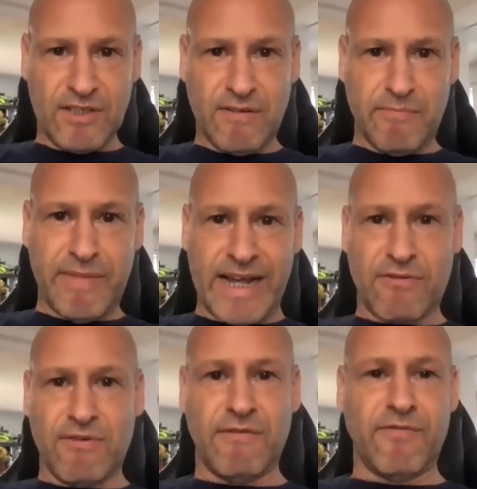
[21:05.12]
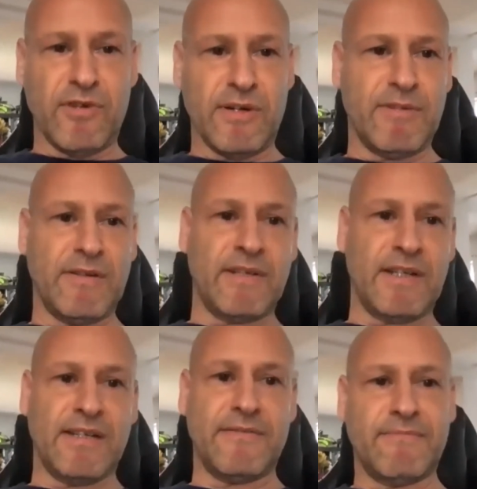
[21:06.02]
of macro form
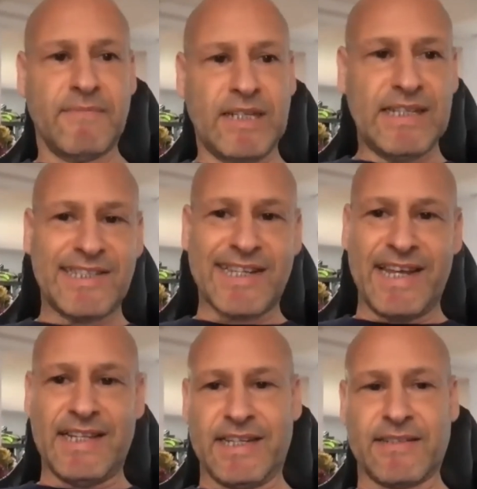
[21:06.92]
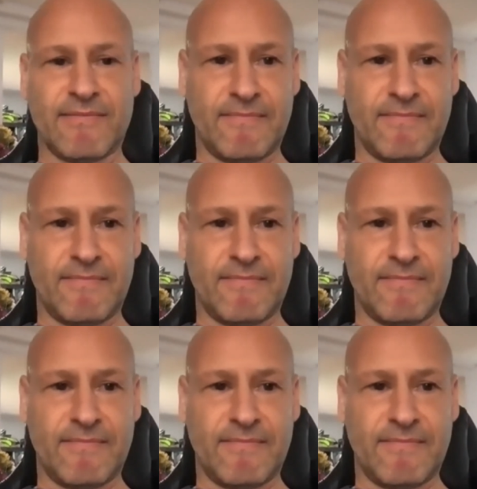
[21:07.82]
of scaling.